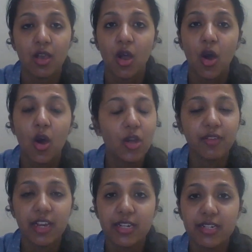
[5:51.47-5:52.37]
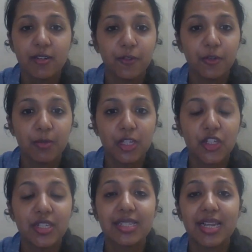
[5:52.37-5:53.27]
All vital
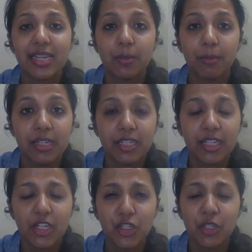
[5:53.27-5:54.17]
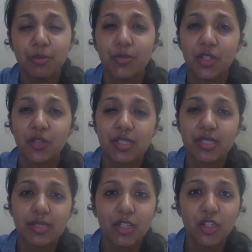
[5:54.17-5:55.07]
informations like the medication, previous
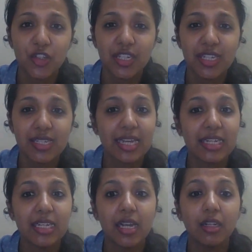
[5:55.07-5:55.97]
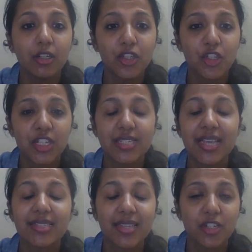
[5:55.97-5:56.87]
surgeries, any allergies,
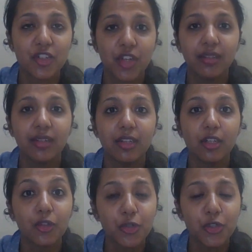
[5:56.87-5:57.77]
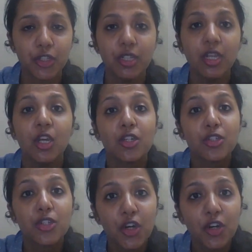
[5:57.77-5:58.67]
etc. that are crucial
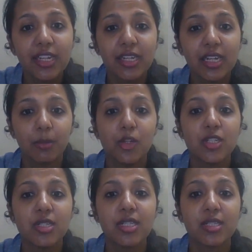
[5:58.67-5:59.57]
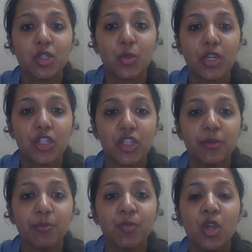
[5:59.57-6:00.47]
during an emergency
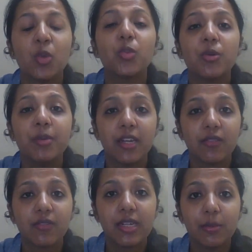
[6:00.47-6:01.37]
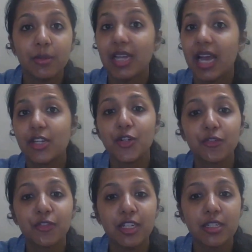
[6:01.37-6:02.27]
situation would be available at
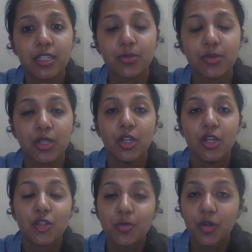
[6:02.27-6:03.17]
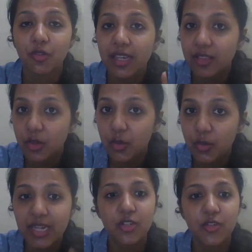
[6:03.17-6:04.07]
your fingertips to provide the
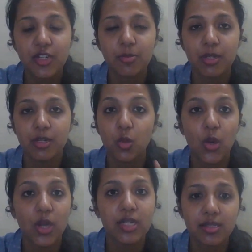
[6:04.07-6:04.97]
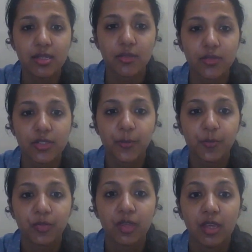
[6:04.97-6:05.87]
right treatment one deserves.
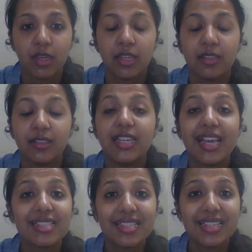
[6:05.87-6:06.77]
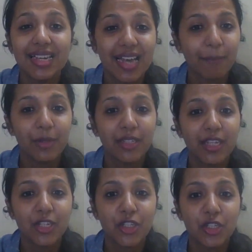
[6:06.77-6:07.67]
The SCI
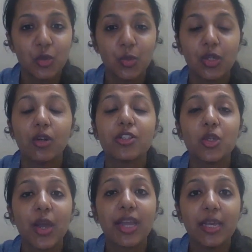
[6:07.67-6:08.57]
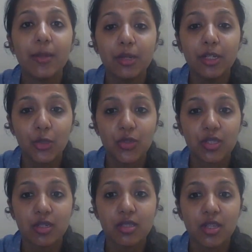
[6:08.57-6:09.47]
application will also enable
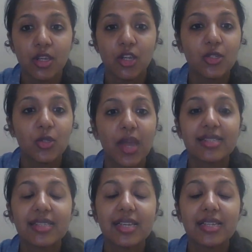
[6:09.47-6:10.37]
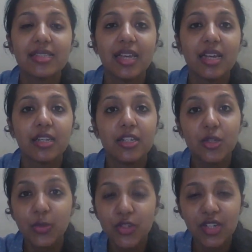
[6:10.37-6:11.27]
users to access their
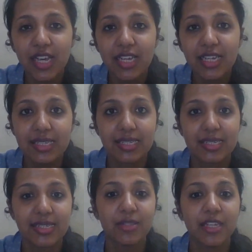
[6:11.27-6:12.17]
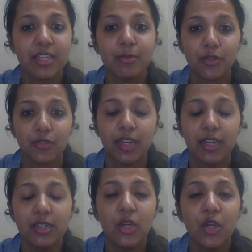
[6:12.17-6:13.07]
individualized stem cell
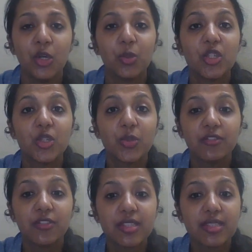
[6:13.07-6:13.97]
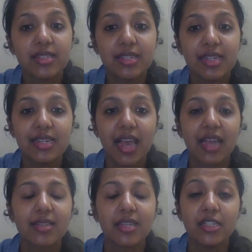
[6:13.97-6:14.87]
profile, which will facilitate
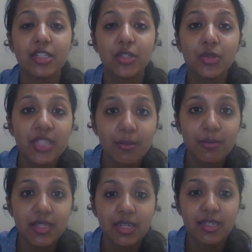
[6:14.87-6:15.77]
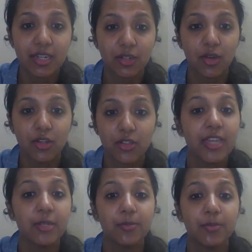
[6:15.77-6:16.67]
access to stem cell technology
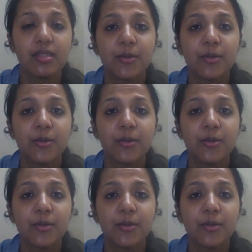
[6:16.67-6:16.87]
therapies